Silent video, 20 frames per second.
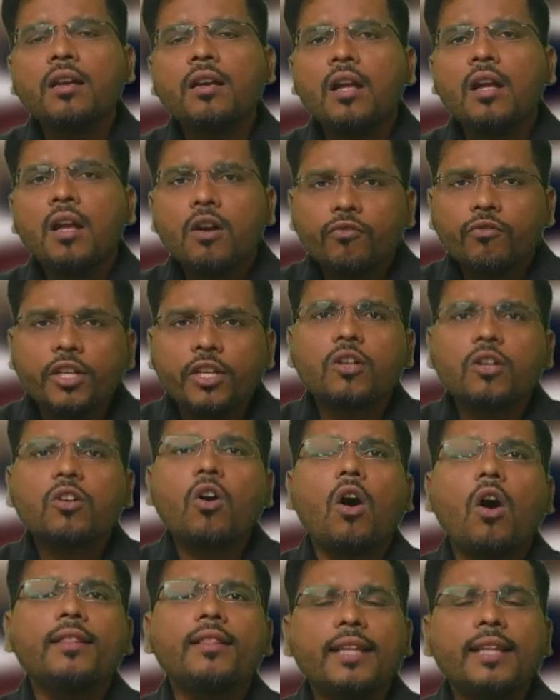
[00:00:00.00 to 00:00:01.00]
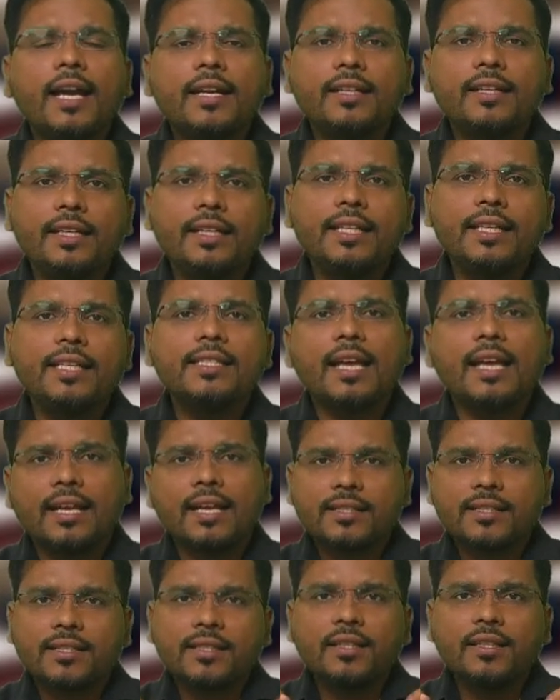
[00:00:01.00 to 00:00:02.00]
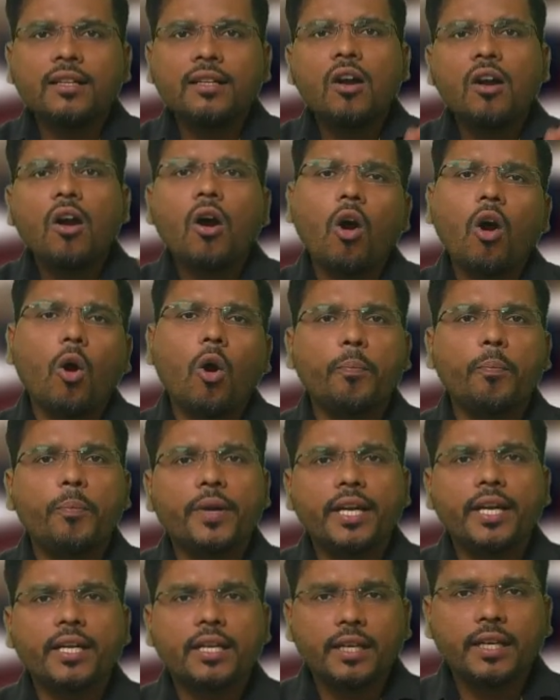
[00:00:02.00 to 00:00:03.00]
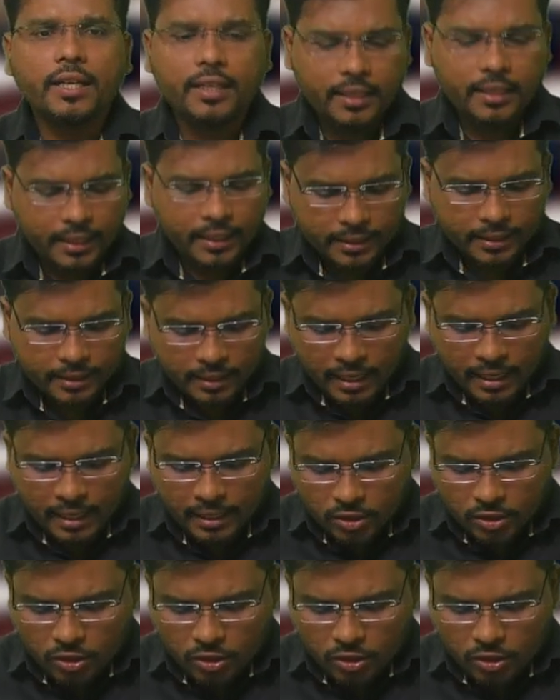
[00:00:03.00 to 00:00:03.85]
We call that lease as a operating lease. So